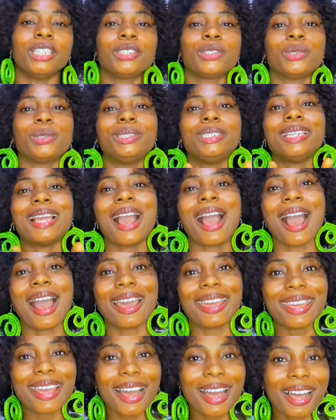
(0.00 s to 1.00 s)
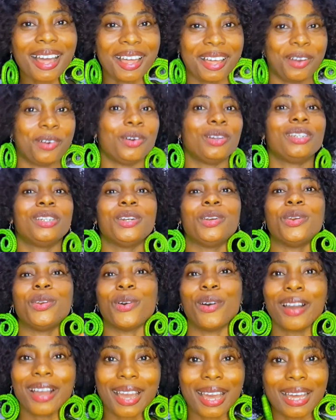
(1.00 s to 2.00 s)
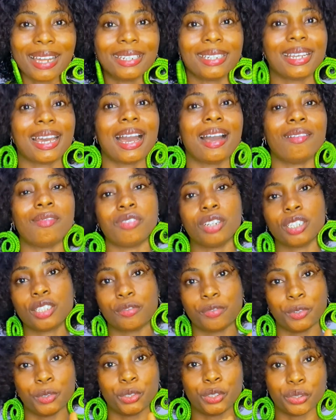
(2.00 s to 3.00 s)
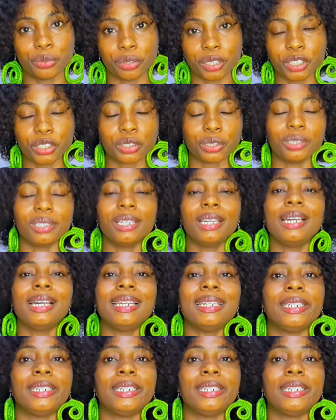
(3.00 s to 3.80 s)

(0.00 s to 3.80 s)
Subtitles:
So the higher or the longer the average view duration,